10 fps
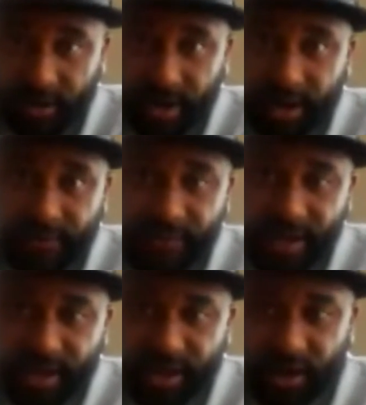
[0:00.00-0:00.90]
our
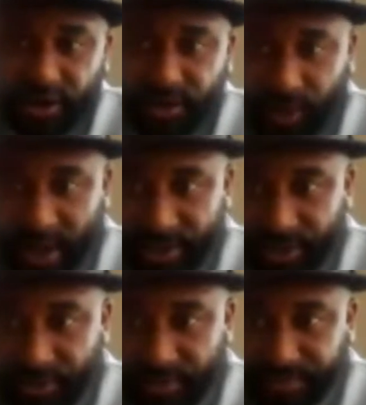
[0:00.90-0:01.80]

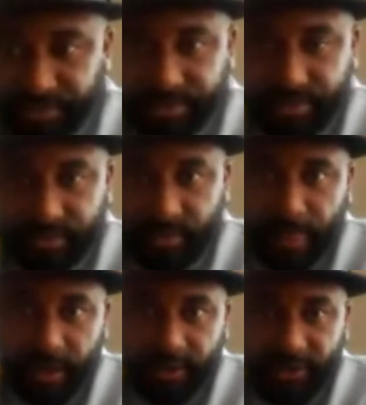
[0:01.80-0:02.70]
sponsor
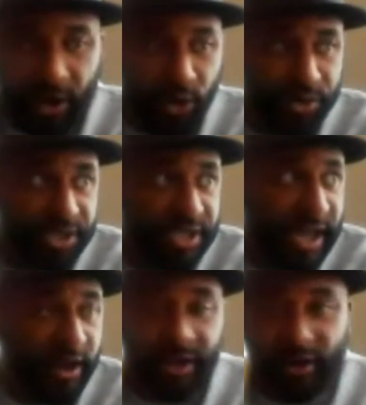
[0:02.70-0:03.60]
that holds
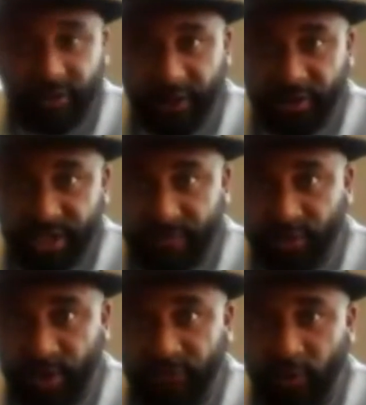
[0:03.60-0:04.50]
us down here at
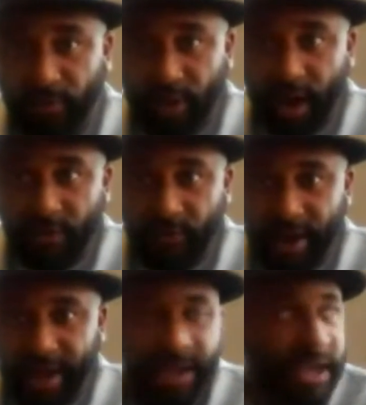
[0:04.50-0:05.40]
3724
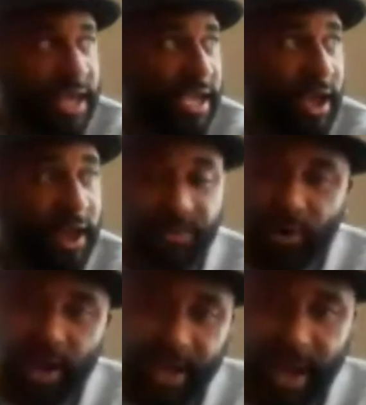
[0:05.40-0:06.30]
Broadway. Got
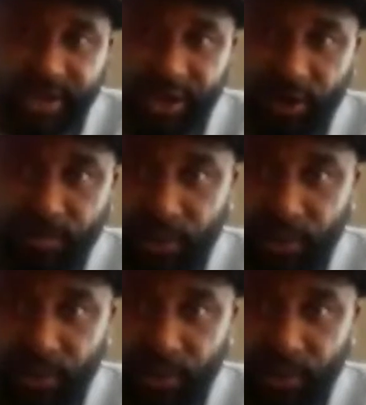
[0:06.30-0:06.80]
us broadcasting